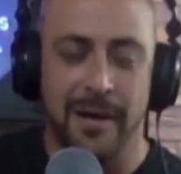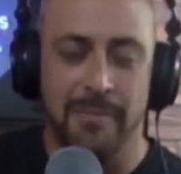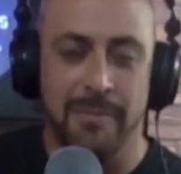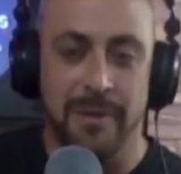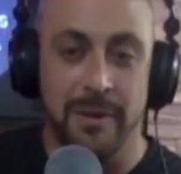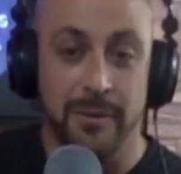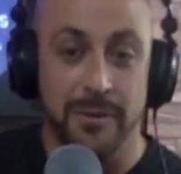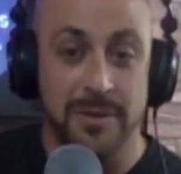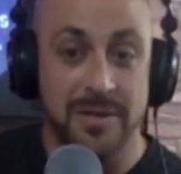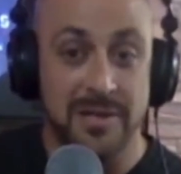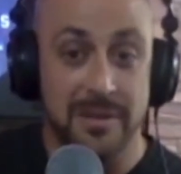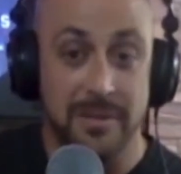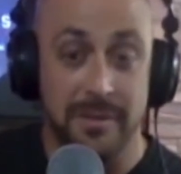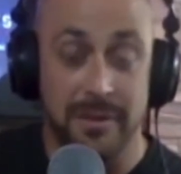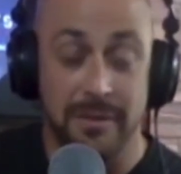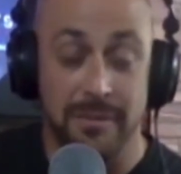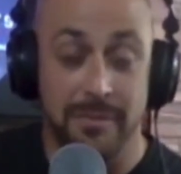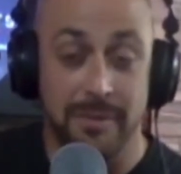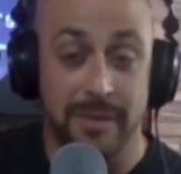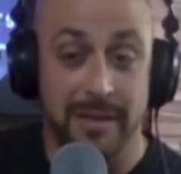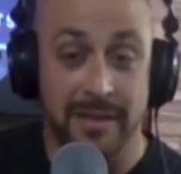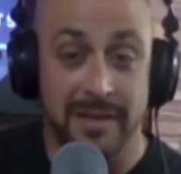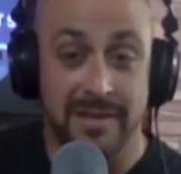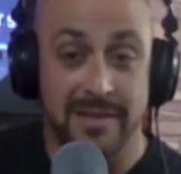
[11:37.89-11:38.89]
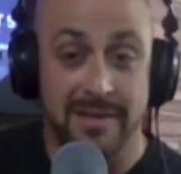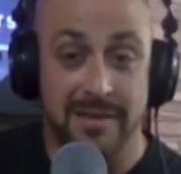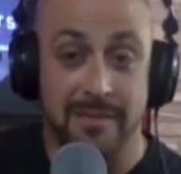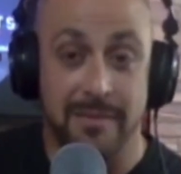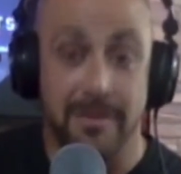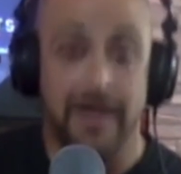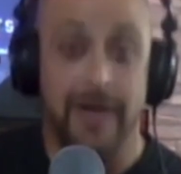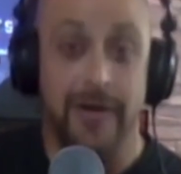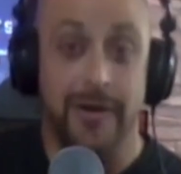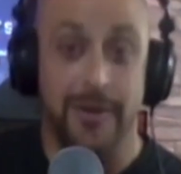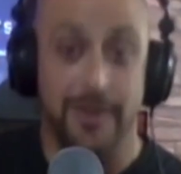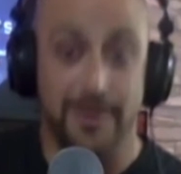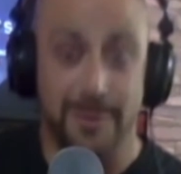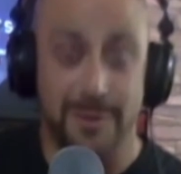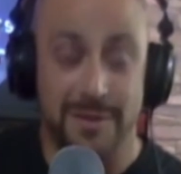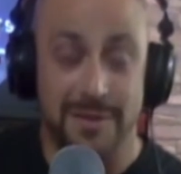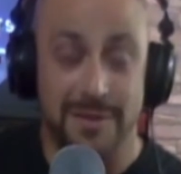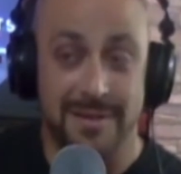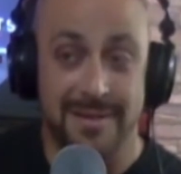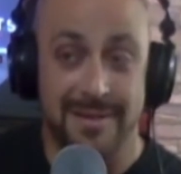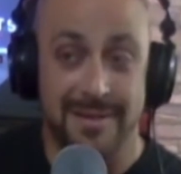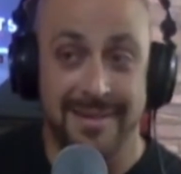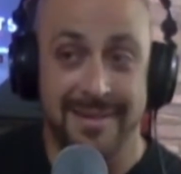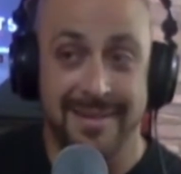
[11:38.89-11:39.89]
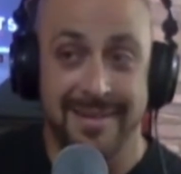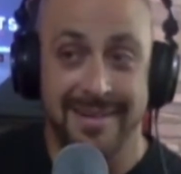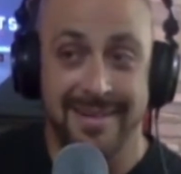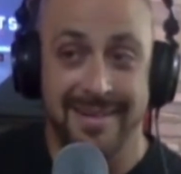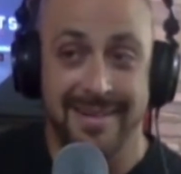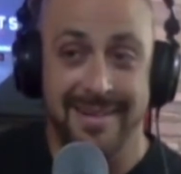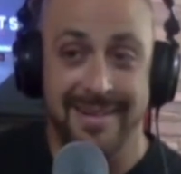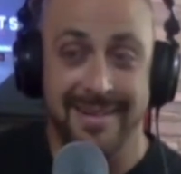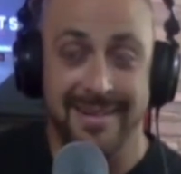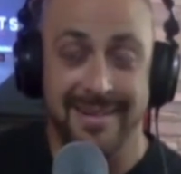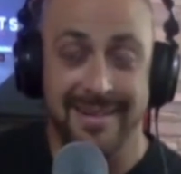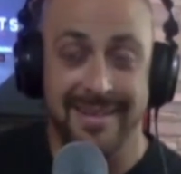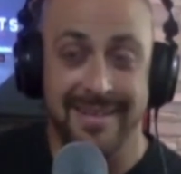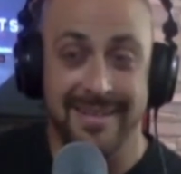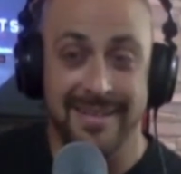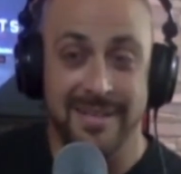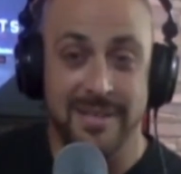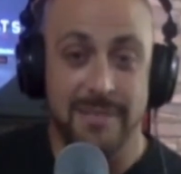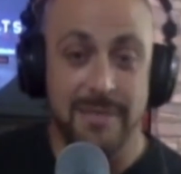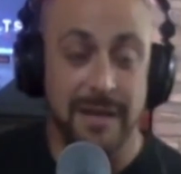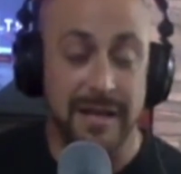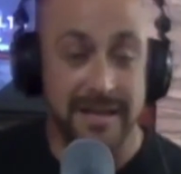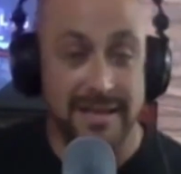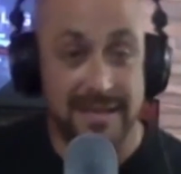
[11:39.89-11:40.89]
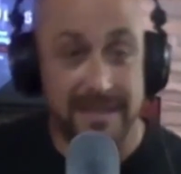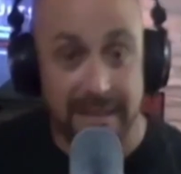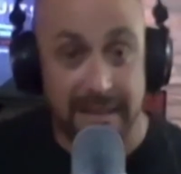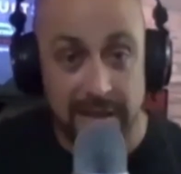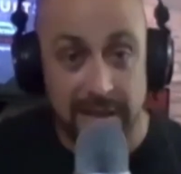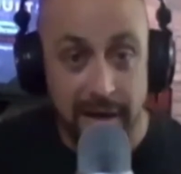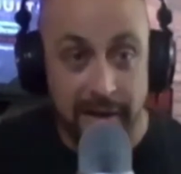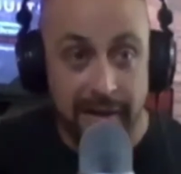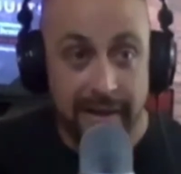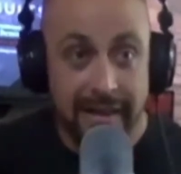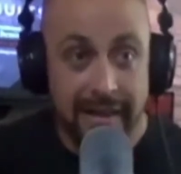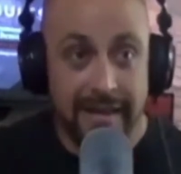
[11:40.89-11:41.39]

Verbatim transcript: up there with some of the biggest competitors in the space.